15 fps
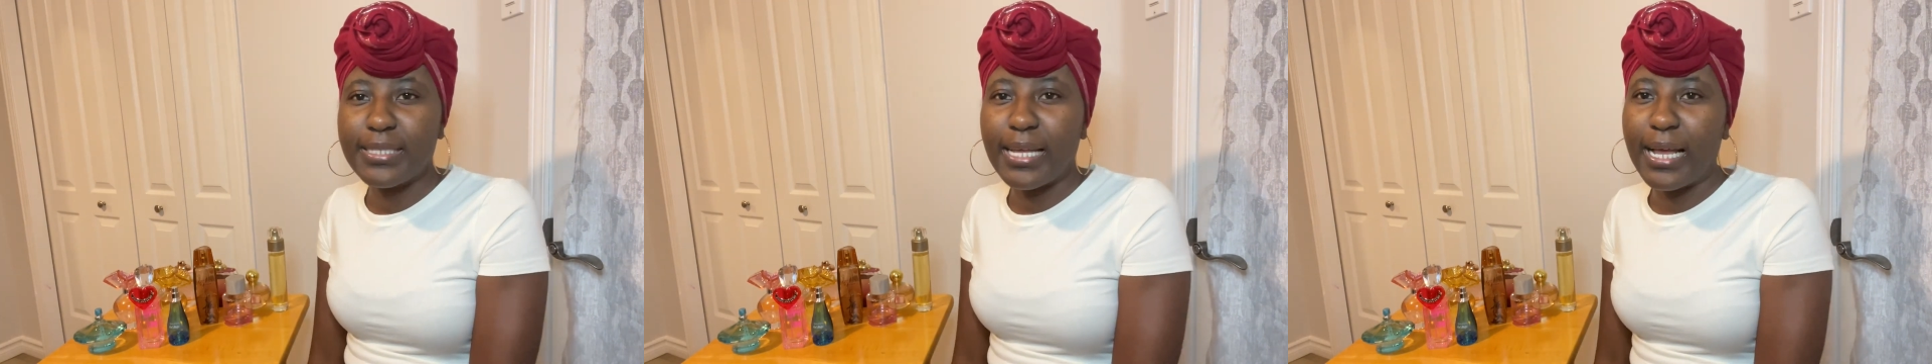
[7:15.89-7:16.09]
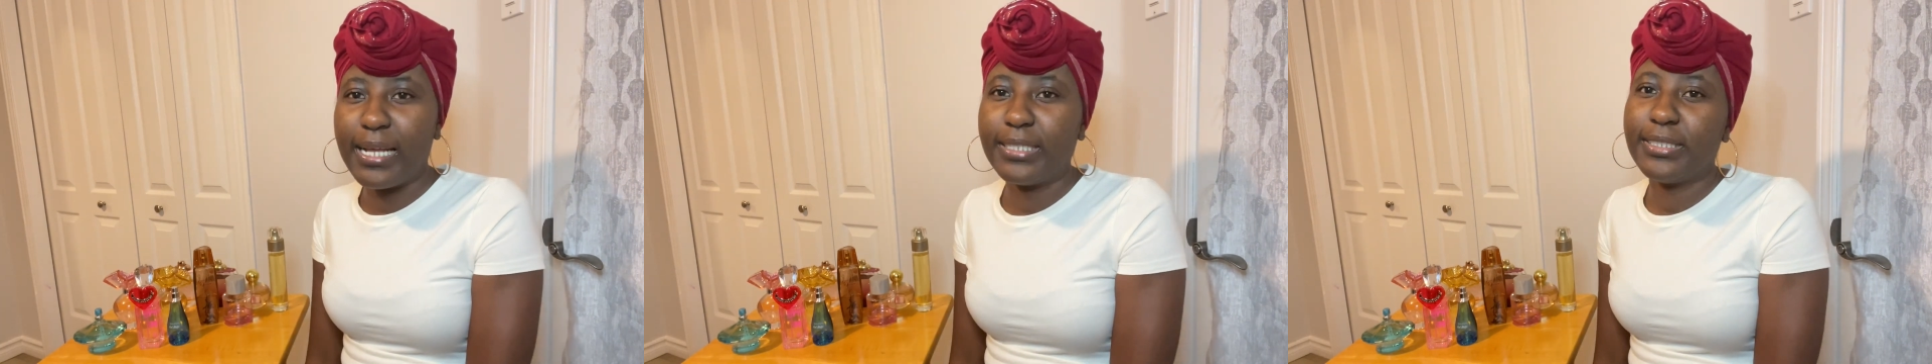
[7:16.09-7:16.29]

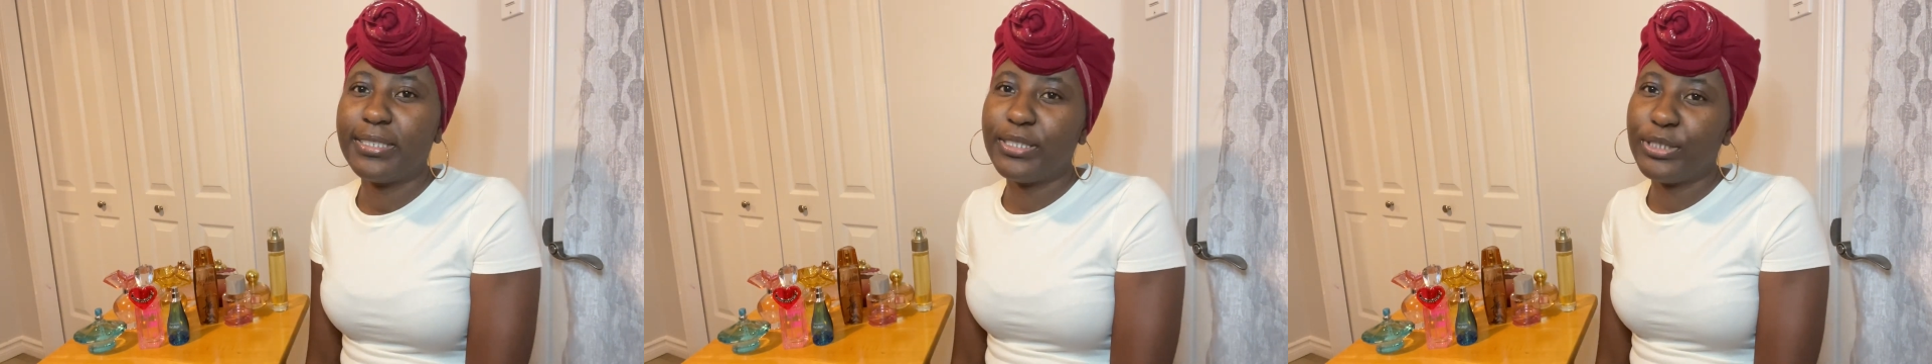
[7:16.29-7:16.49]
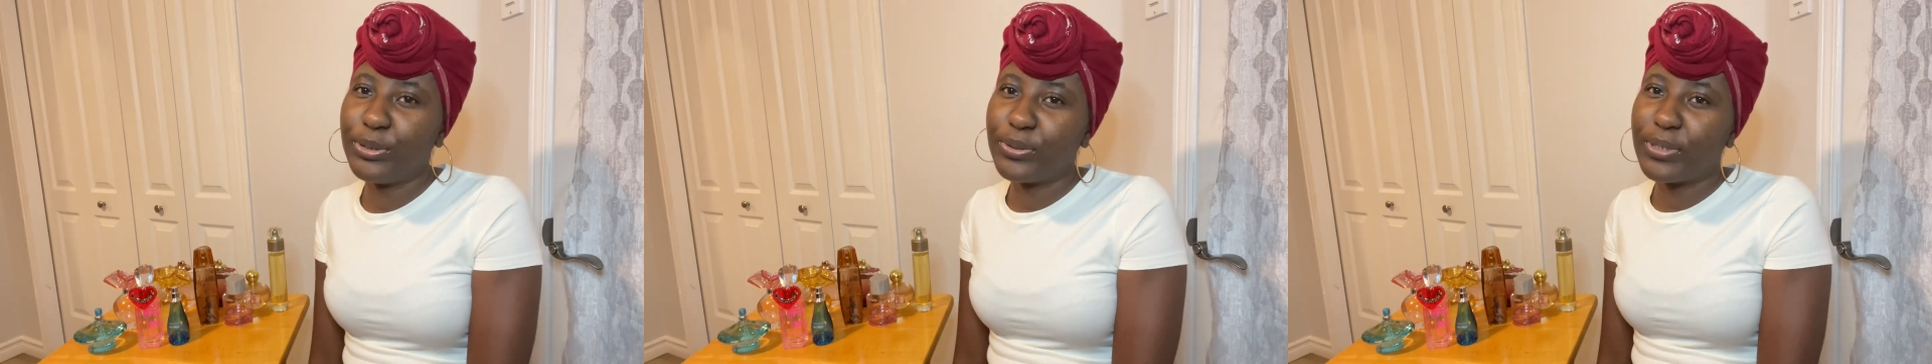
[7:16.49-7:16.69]
and
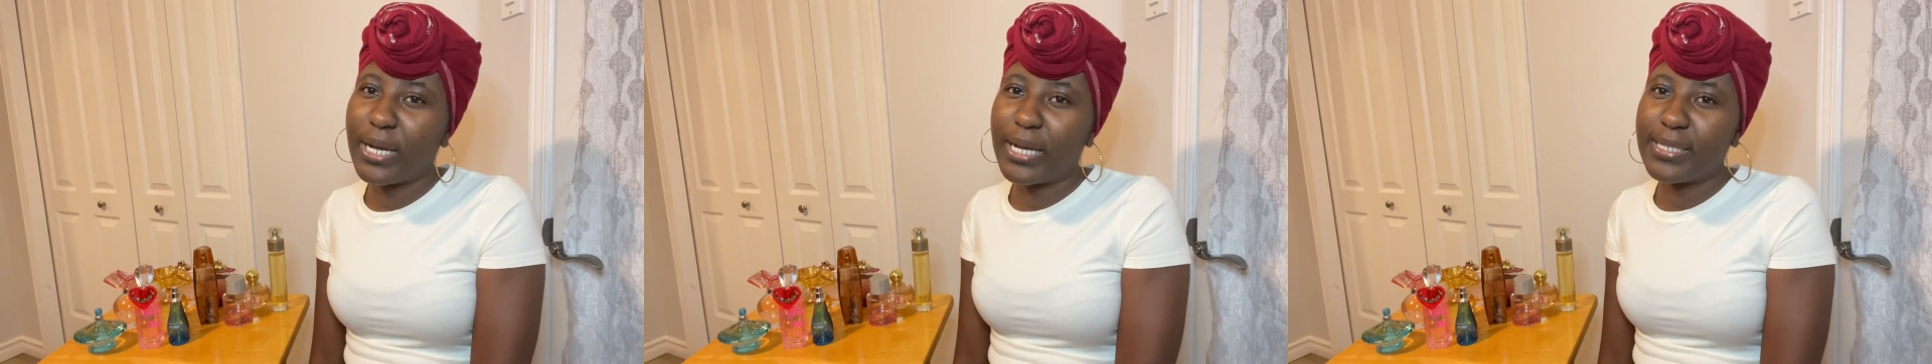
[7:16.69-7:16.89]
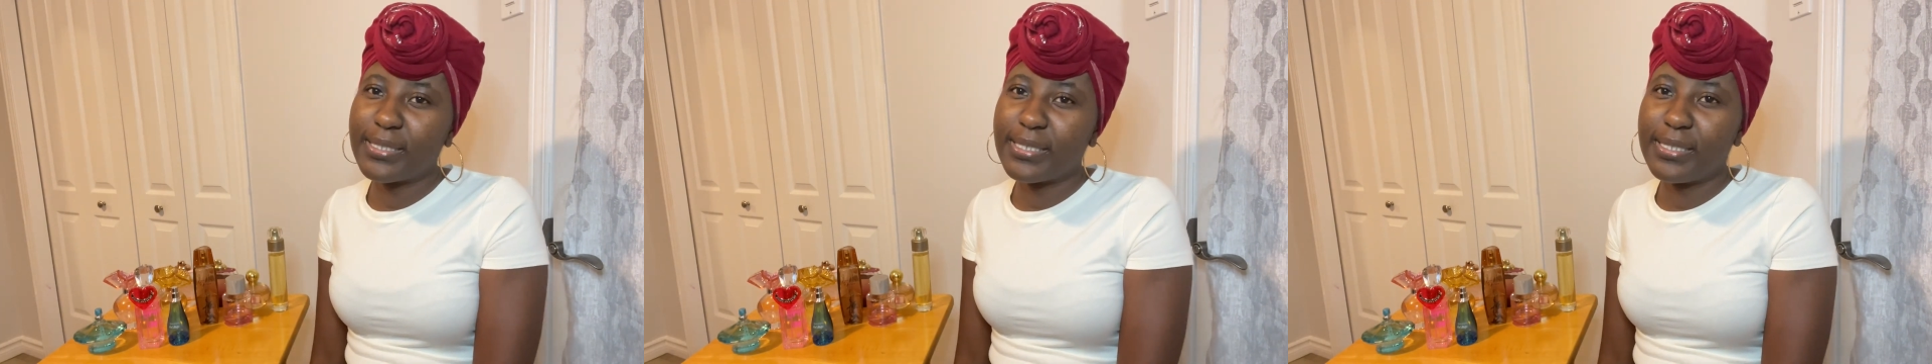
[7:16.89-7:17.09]
see you
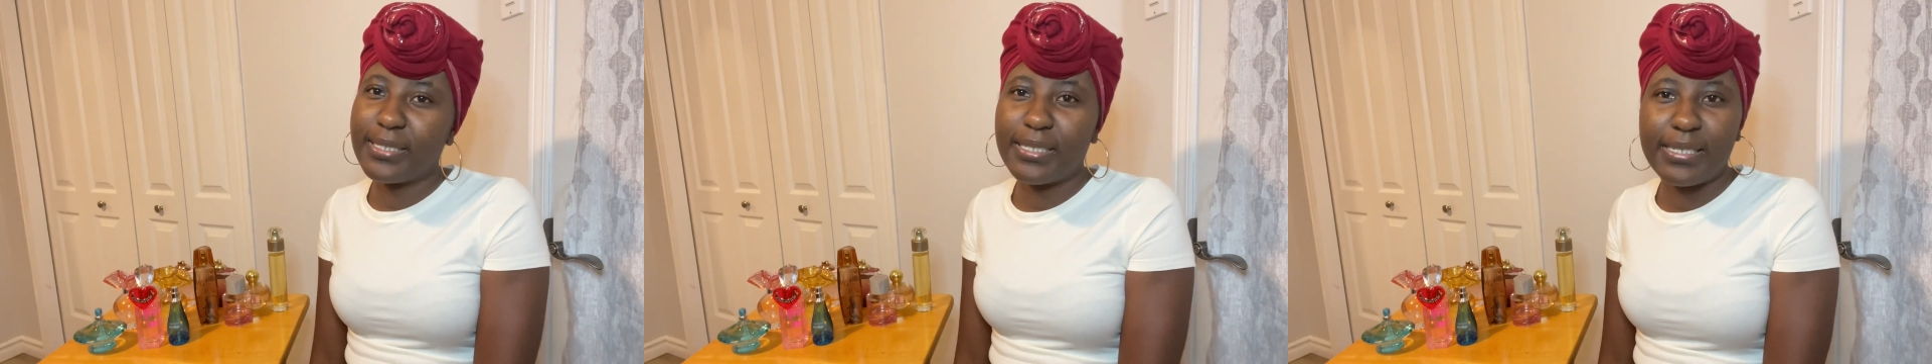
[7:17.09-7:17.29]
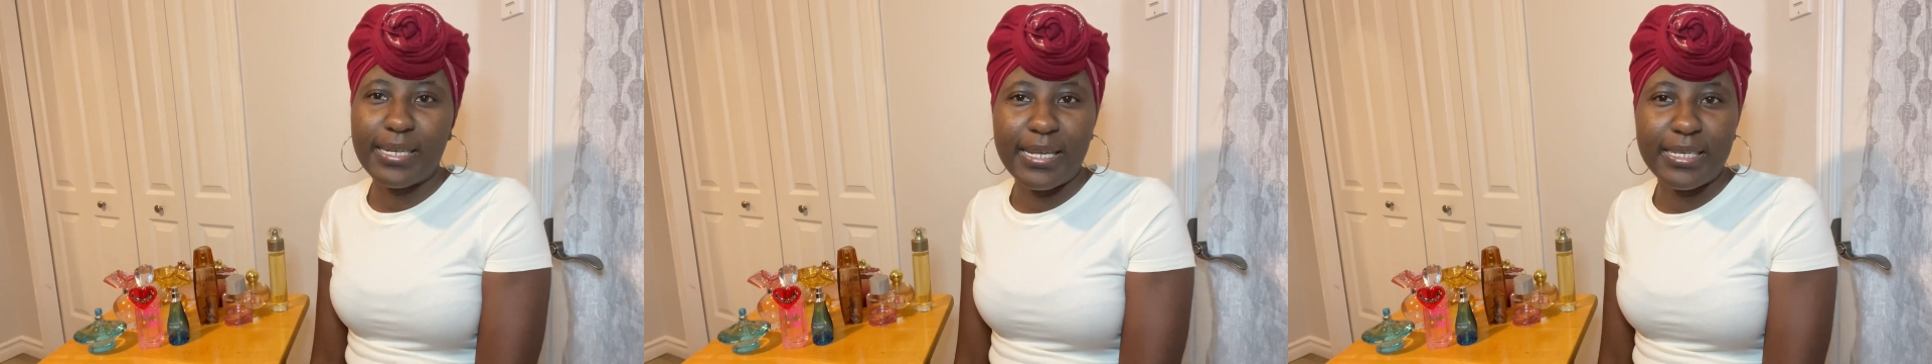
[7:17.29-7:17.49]
guys in the
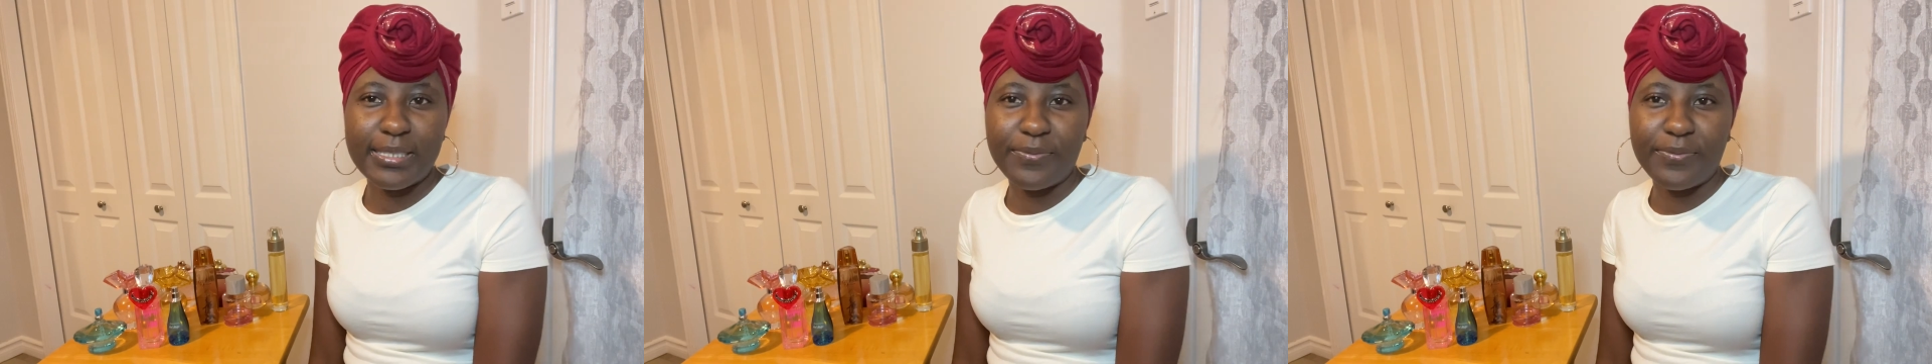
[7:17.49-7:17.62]
next